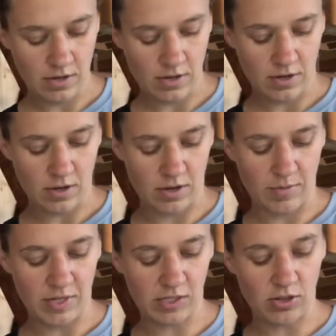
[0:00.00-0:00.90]

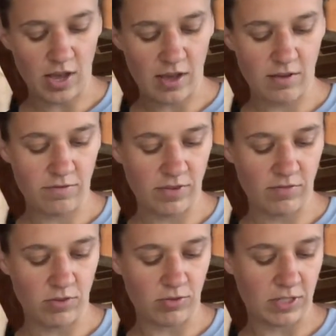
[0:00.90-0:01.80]
I still have, even
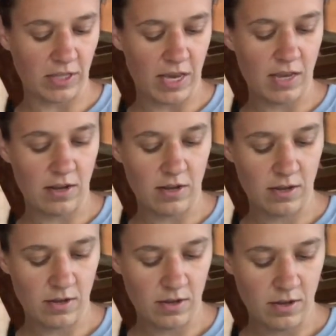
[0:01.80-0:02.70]
though it's late,
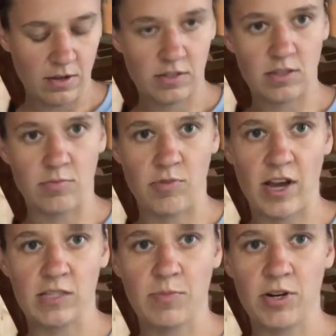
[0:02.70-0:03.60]
some
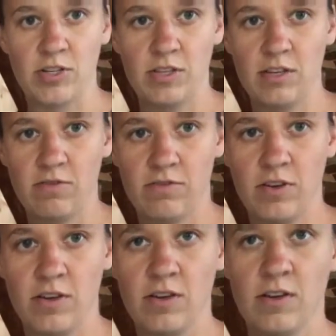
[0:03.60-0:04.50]
raspberry leaf.
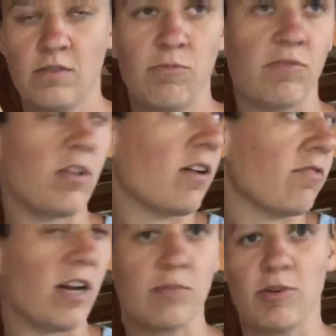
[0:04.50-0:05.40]
We have a lot of
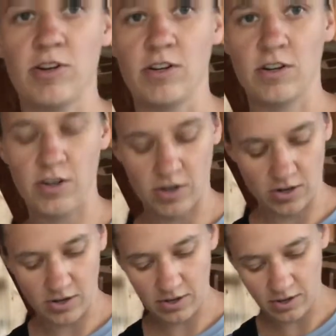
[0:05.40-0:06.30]
raspberry in our
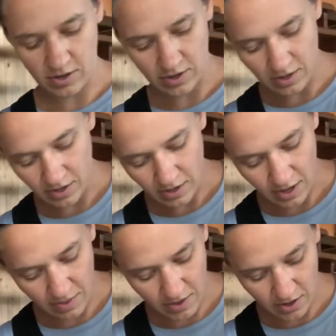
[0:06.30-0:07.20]
yard.
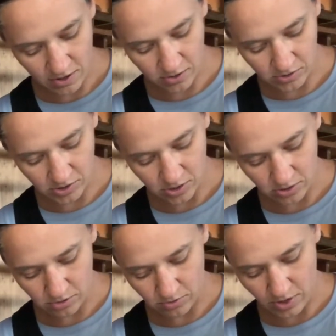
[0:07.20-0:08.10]
And then
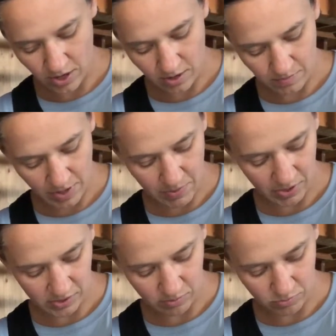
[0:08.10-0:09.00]
also I
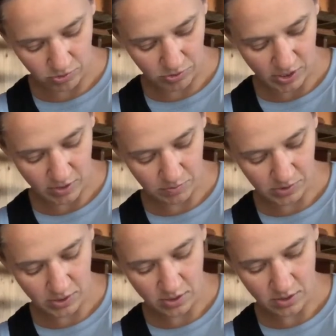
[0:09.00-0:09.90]
picked some rose hips,